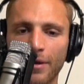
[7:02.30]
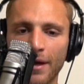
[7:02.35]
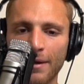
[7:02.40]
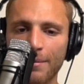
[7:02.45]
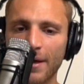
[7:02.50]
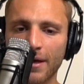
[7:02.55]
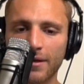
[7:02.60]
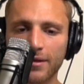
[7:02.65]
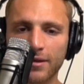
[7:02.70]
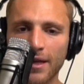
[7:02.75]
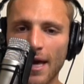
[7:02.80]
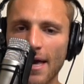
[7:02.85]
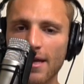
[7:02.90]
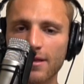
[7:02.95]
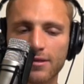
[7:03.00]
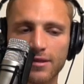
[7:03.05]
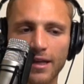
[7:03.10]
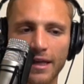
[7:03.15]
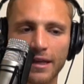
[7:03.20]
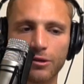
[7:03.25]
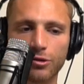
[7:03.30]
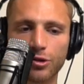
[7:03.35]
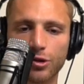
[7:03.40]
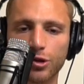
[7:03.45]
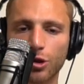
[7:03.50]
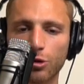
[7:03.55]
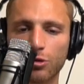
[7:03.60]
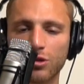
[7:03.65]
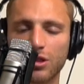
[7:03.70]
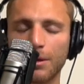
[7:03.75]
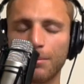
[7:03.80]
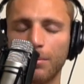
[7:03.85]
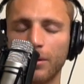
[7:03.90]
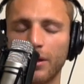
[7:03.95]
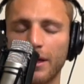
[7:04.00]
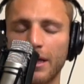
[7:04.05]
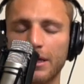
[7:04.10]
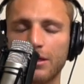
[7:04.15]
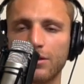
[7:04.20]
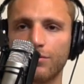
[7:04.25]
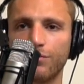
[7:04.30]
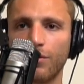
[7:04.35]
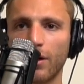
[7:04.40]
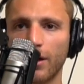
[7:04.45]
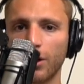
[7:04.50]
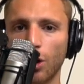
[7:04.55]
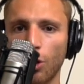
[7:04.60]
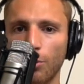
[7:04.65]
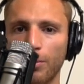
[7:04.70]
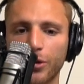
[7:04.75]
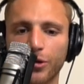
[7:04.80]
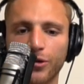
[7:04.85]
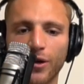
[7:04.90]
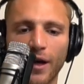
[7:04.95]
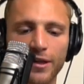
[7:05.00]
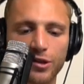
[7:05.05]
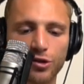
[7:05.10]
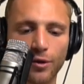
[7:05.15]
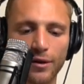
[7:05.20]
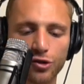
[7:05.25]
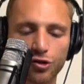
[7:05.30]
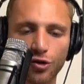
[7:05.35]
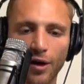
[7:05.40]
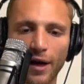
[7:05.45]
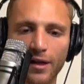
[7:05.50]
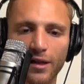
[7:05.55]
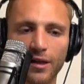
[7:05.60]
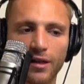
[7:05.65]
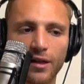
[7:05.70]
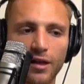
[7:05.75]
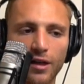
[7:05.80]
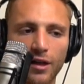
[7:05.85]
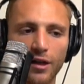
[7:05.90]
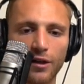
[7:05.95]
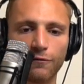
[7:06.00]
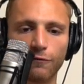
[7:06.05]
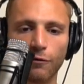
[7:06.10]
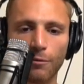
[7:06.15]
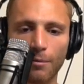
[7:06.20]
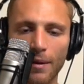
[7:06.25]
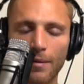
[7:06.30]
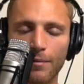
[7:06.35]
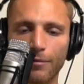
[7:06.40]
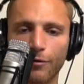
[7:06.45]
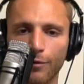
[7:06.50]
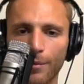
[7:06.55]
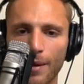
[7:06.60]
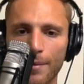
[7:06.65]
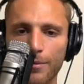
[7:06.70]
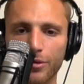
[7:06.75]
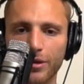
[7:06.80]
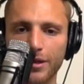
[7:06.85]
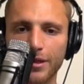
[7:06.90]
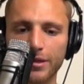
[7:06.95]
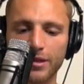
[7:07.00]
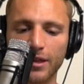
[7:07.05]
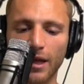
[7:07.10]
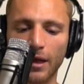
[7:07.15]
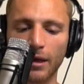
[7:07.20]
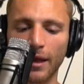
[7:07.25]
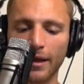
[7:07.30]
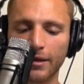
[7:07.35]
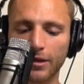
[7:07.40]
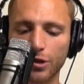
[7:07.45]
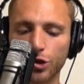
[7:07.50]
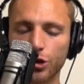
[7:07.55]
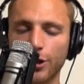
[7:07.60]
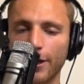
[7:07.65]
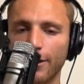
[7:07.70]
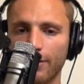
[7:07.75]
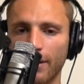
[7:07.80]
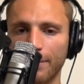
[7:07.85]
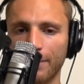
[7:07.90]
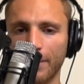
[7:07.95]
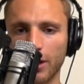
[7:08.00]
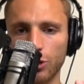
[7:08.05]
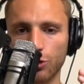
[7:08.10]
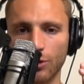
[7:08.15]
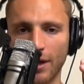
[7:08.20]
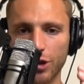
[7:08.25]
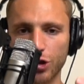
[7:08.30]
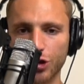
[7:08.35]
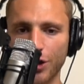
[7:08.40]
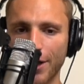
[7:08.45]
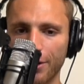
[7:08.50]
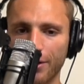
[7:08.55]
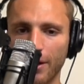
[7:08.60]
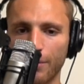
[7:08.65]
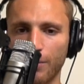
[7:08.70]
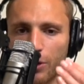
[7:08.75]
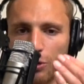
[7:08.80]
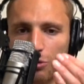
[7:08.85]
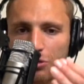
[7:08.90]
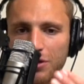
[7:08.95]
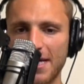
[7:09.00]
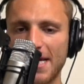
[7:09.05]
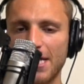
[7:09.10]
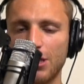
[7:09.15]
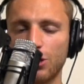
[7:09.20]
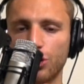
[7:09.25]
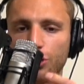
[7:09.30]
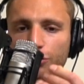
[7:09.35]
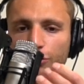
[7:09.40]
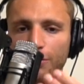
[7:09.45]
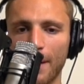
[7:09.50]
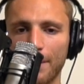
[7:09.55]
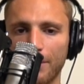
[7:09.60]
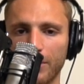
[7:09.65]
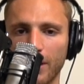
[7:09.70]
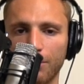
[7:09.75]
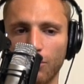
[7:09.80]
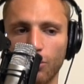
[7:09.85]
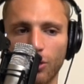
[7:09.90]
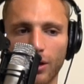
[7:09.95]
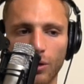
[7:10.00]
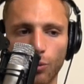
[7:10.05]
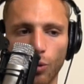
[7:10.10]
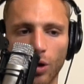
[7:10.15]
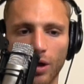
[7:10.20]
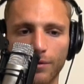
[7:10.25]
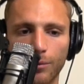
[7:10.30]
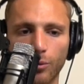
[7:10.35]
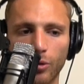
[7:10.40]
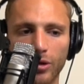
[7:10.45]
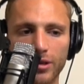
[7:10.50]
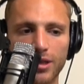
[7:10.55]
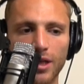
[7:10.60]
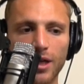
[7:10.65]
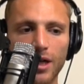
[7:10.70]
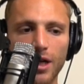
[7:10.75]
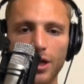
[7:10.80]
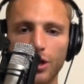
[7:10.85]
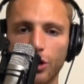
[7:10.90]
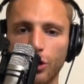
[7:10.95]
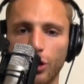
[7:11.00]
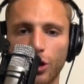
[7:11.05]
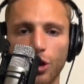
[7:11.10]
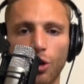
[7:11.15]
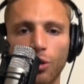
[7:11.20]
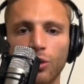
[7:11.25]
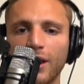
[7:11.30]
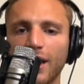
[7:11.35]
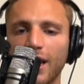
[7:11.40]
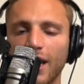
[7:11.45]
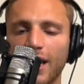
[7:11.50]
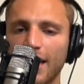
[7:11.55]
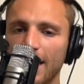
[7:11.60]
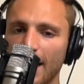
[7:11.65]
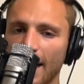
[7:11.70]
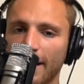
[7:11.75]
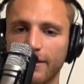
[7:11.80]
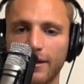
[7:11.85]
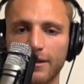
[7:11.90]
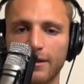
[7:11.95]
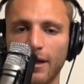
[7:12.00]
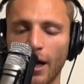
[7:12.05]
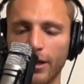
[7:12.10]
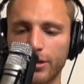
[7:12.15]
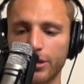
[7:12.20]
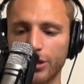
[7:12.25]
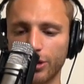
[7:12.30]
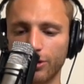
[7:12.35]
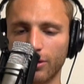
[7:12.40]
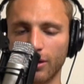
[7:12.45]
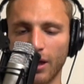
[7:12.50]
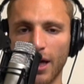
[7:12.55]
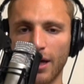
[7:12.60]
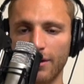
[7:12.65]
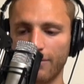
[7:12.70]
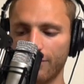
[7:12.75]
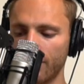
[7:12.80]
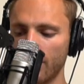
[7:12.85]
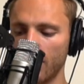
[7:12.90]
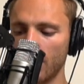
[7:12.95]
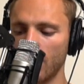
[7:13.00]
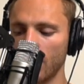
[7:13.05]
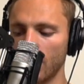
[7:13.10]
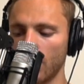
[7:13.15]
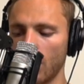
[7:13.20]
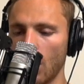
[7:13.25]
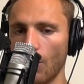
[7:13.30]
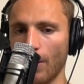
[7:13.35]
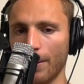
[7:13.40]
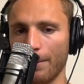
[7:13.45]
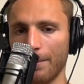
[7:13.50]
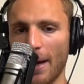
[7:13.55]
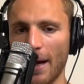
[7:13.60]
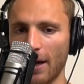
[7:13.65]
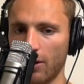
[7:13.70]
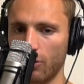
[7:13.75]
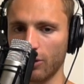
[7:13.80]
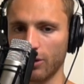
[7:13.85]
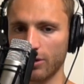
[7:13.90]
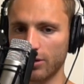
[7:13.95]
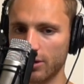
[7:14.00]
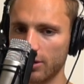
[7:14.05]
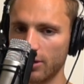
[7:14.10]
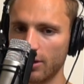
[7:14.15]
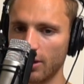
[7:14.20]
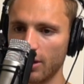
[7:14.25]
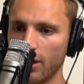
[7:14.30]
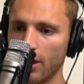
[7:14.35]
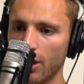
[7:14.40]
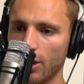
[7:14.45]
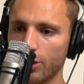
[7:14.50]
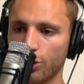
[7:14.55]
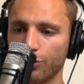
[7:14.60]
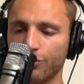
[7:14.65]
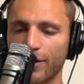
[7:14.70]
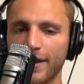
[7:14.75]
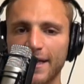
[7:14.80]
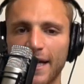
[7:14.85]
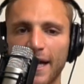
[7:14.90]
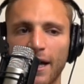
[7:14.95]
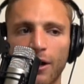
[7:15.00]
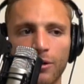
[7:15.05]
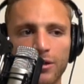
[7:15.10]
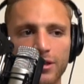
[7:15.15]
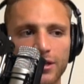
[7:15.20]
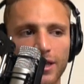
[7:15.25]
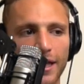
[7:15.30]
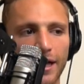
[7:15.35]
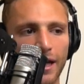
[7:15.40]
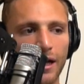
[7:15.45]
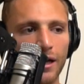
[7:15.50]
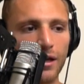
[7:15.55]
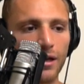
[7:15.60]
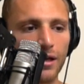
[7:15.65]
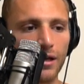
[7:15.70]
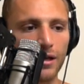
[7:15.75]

they make sense and they're just so simple and they just fucking open your eyes. So I try to rem remember these and I like to share them because when I share them, when you teach, you remember them more. And one of them was, you can only connect the dots of your life going backwards. So right now, it's like